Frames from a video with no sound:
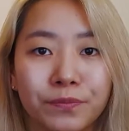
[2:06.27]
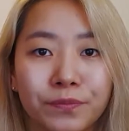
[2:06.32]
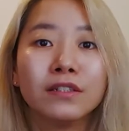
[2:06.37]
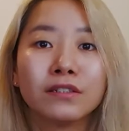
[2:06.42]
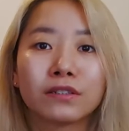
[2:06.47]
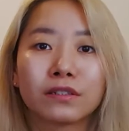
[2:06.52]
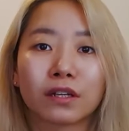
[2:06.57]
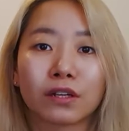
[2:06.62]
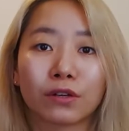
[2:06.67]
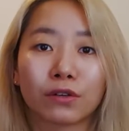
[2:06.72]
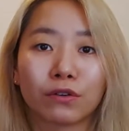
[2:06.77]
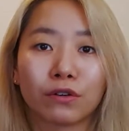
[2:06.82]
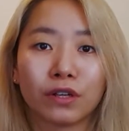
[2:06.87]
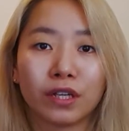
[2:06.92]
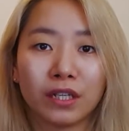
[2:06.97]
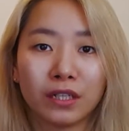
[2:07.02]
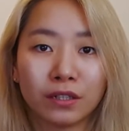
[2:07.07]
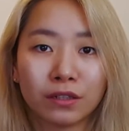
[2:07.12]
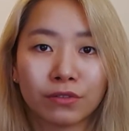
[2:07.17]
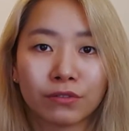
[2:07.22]
So
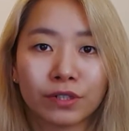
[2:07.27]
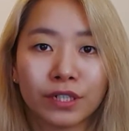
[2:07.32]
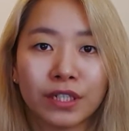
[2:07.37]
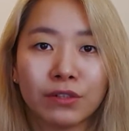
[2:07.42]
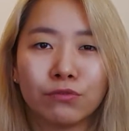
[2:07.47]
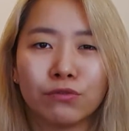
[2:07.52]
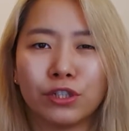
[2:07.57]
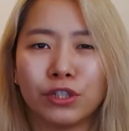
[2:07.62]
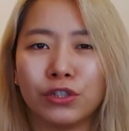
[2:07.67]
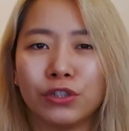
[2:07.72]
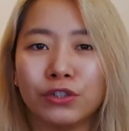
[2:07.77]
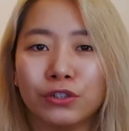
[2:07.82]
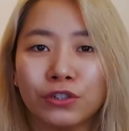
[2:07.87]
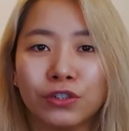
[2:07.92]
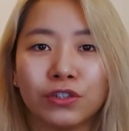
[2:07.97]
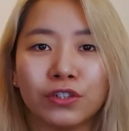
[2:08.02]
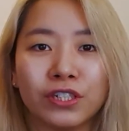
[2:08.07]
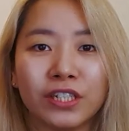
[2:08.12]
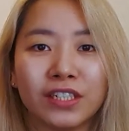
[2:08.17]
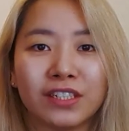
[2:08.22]
in Korean, we
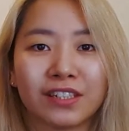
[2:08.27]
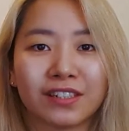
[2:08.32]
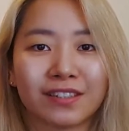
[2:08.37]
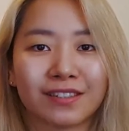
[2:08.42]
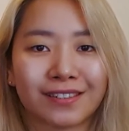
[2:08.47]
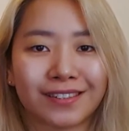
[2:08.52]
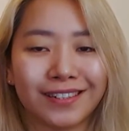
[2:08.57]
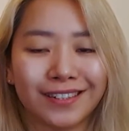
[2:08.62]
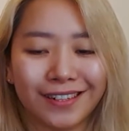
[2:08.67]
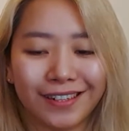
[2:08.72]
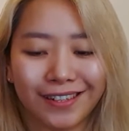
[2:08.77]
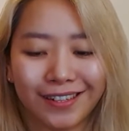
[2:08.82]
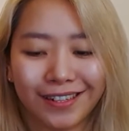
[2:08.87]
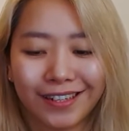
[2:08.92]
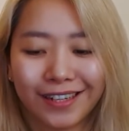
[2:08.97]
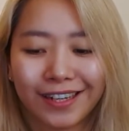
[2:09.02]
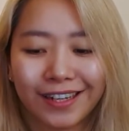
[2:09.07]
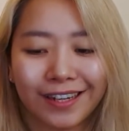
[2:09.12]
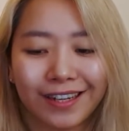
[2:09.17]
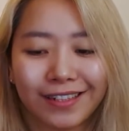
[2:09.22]
usually just
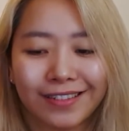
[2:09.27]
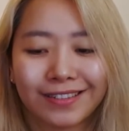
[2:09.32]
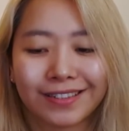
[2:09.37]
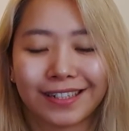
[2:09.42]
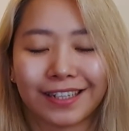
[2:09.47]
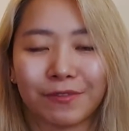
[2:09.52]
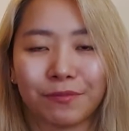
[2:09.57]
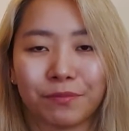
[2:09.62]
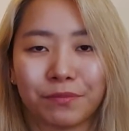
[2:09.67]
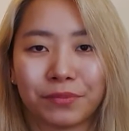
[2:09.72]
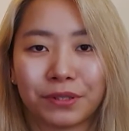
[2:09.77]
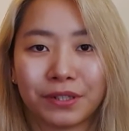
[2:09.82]
skip